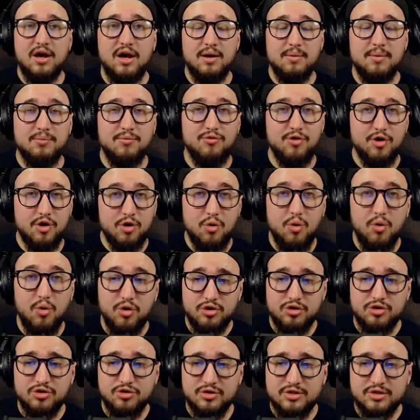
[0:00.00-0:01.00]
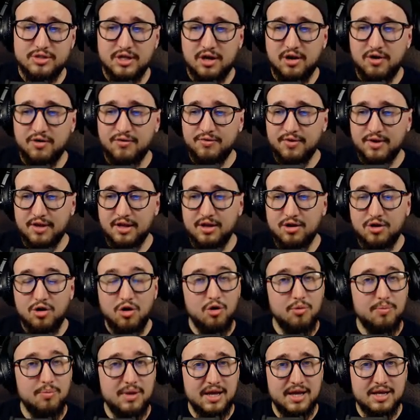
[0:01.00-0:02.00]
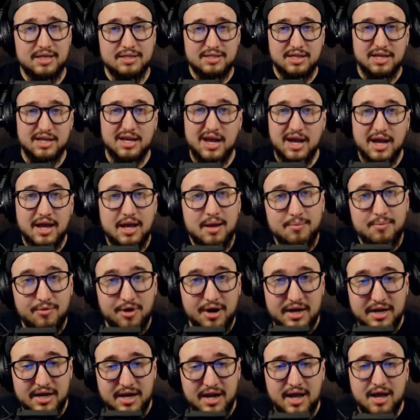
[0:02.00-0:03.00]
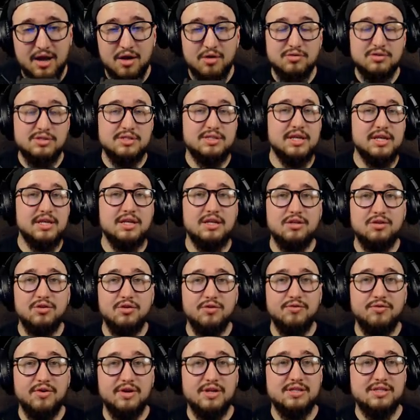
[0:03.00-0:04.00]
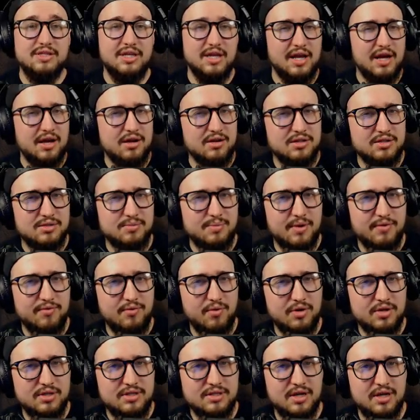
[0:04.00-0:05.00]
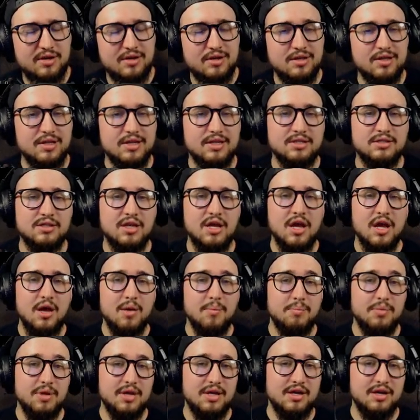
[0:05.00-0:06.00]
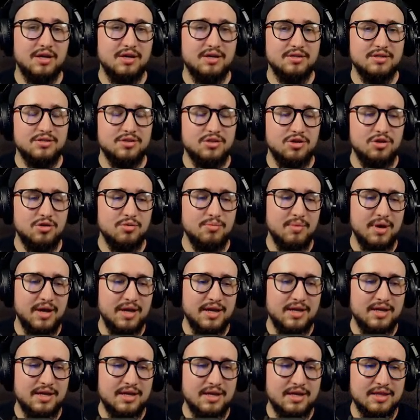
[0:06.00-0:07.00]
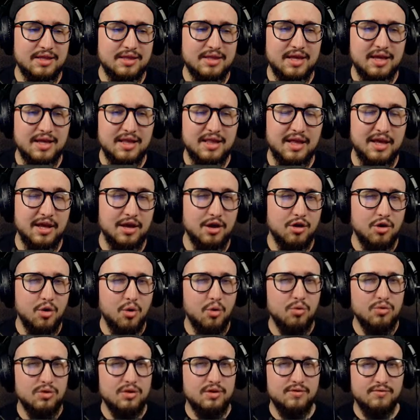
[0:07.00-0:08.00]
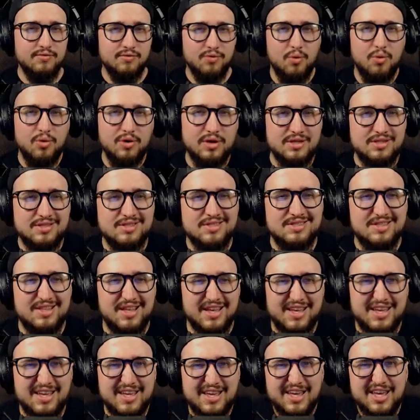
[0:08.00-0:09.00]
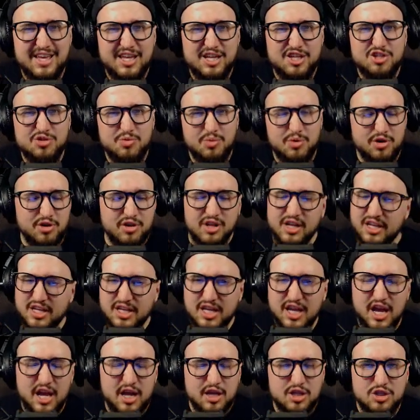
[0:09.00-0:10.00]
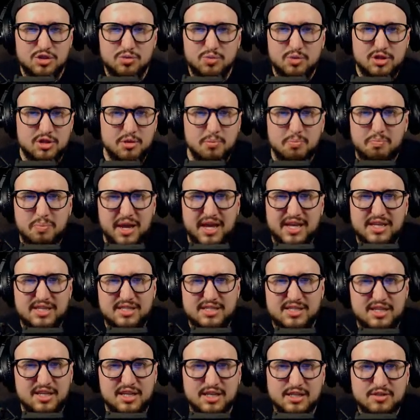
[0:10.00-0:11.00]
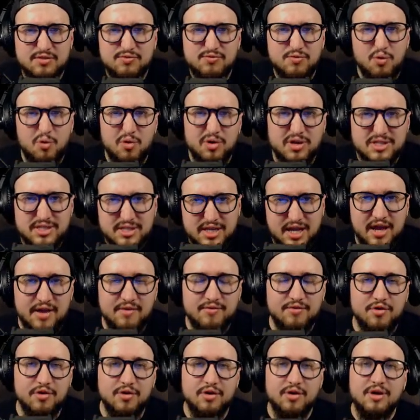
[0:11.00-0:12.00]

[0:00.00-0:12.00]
Record yourself in OBS like I am right now. Send it to a friend. Say, how does my voice sound in this? Because you might get that like golden voice like itch where you're like, yeah, I just want the bassiest voice ever.